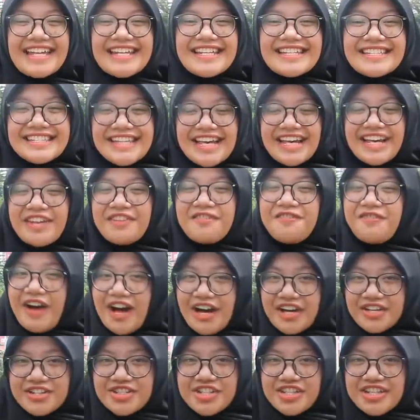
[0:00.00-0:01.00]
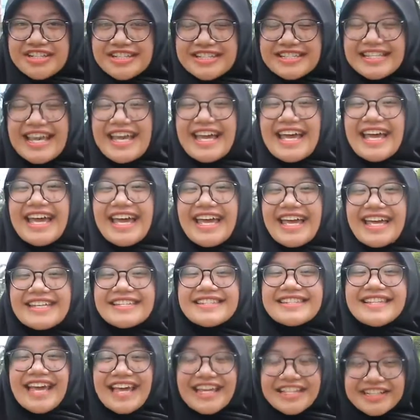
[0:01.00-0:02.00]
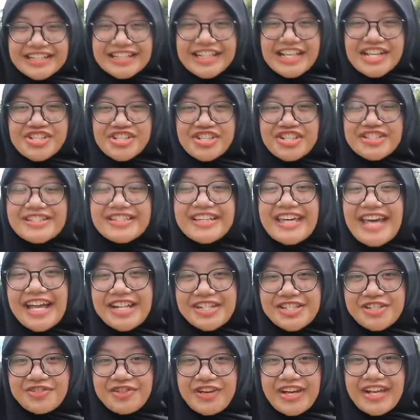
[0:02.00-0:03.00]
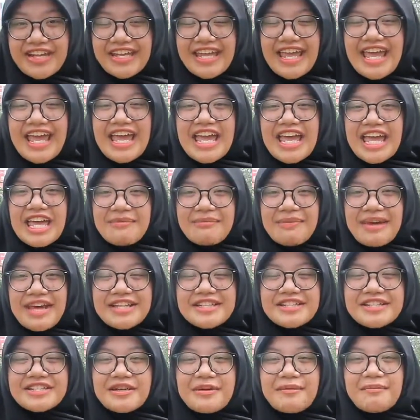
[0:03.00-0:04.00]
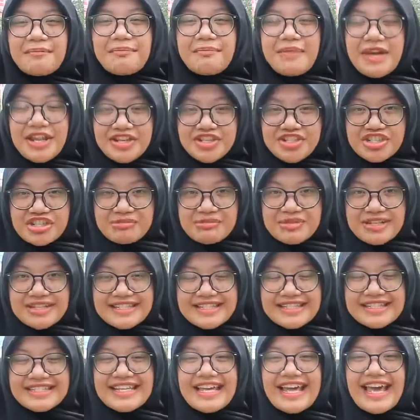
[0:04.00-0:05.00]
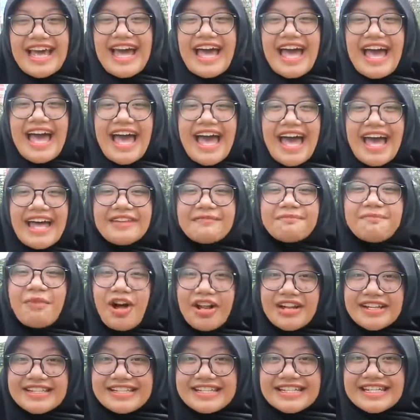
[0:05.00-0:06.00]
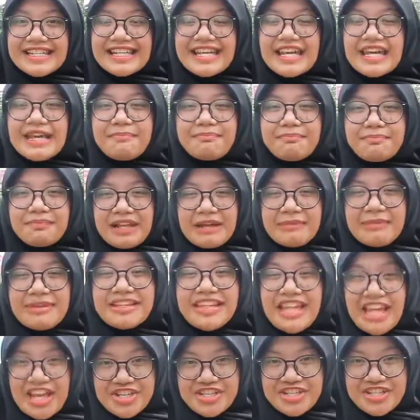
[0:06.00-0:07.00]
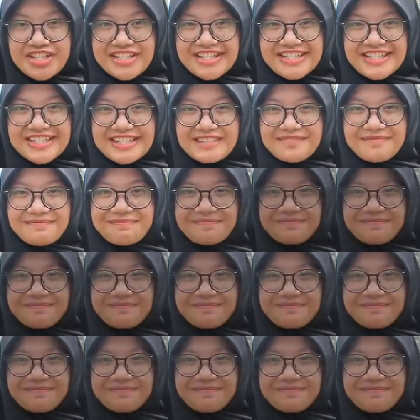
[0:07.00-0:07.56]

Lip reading: The second function is intelligence gathering, image management, and policy implementations.